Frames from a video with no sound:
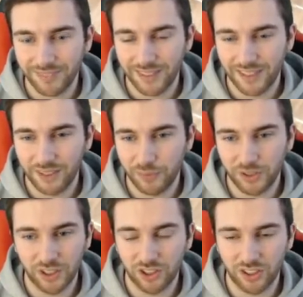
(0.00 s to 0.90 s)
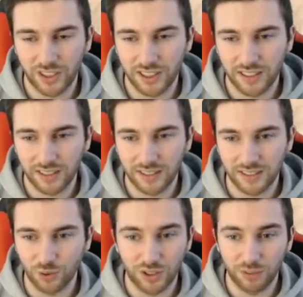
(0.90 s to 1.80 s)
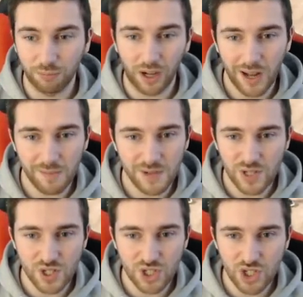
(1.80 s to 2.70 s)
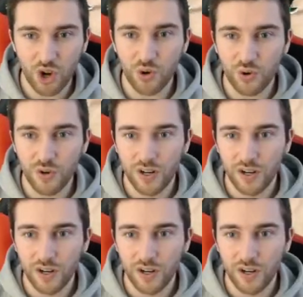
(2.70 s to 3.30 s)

Um, and just try and get the thing sorted. But I am just so